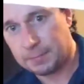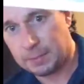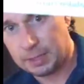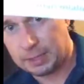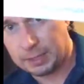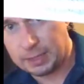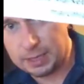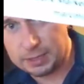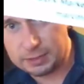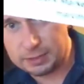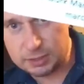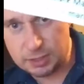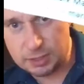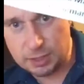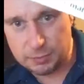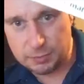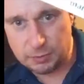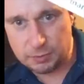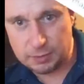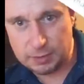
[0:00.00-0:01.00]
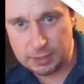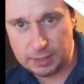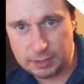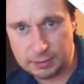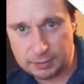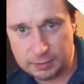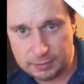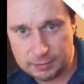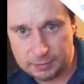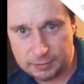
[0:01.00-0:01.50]
can't stop doing that,
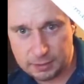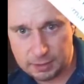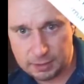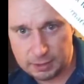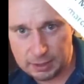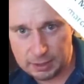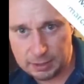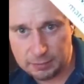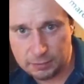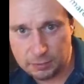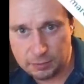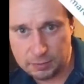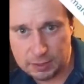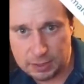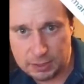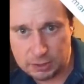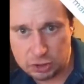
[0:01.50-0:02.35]
gotta keep doing that.